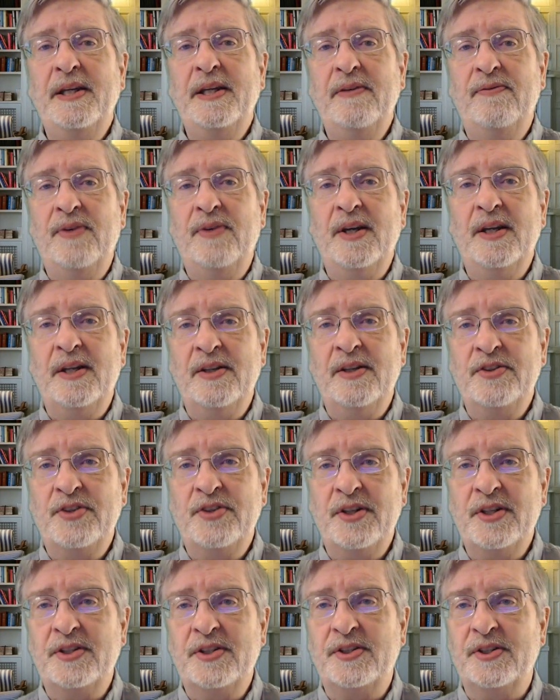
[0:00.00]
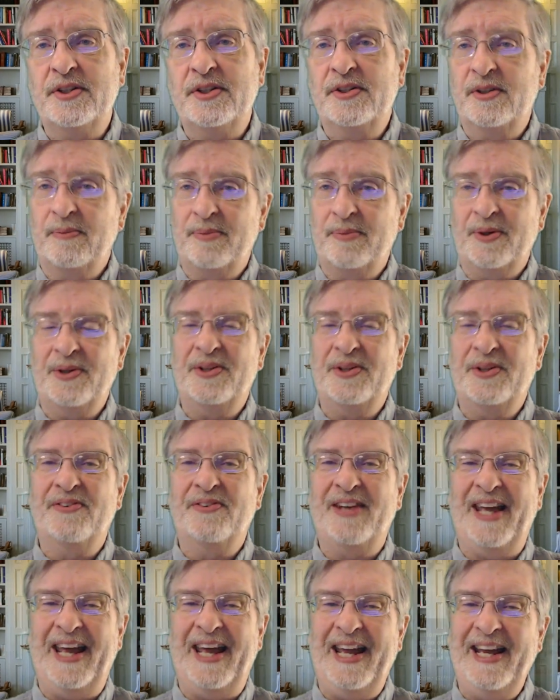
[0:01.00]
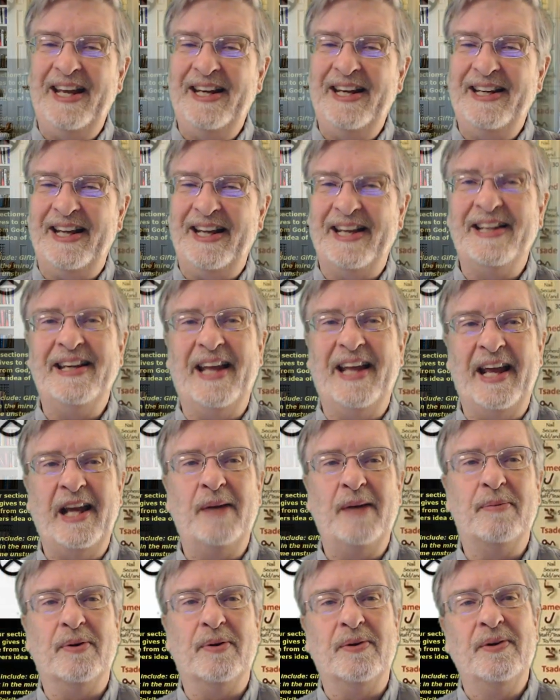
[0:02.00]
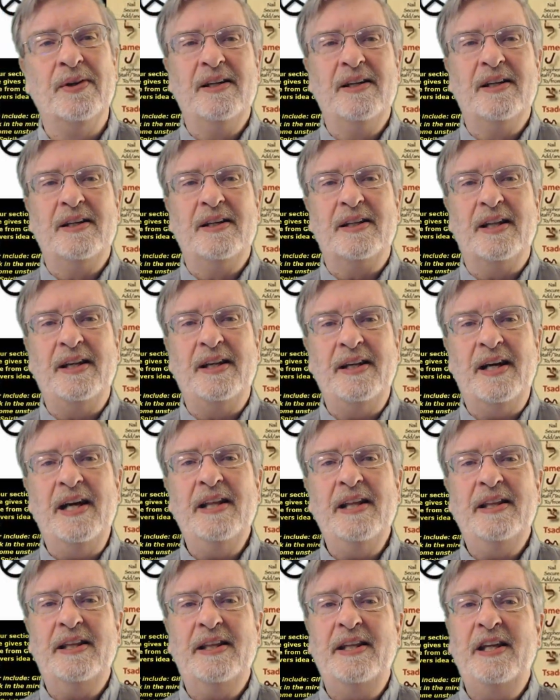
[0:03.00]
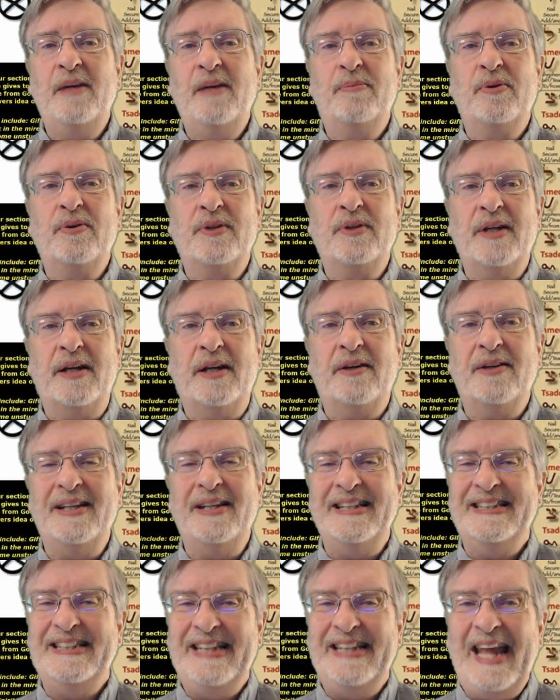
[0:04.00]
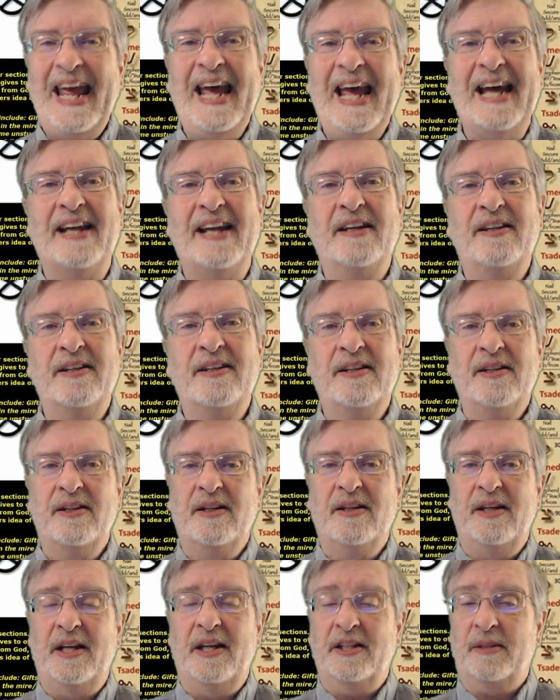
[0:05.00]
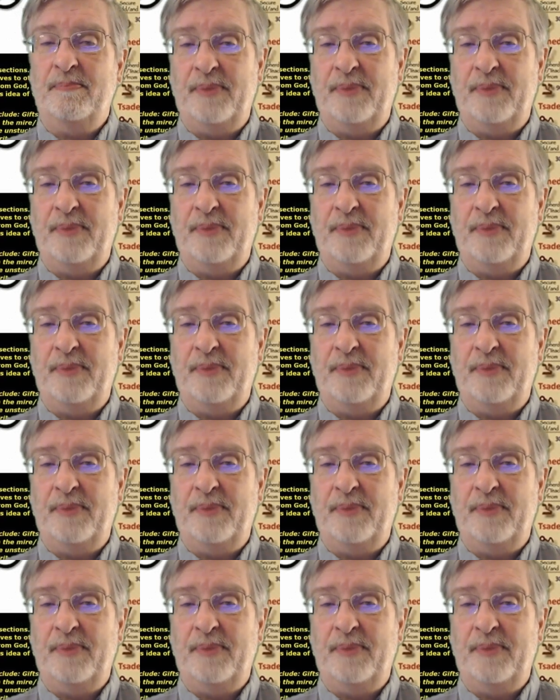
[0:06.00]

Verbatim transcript: event in Genesis, the birth of Cain and Abel. The ninth Hebrew letter is Tet. It's a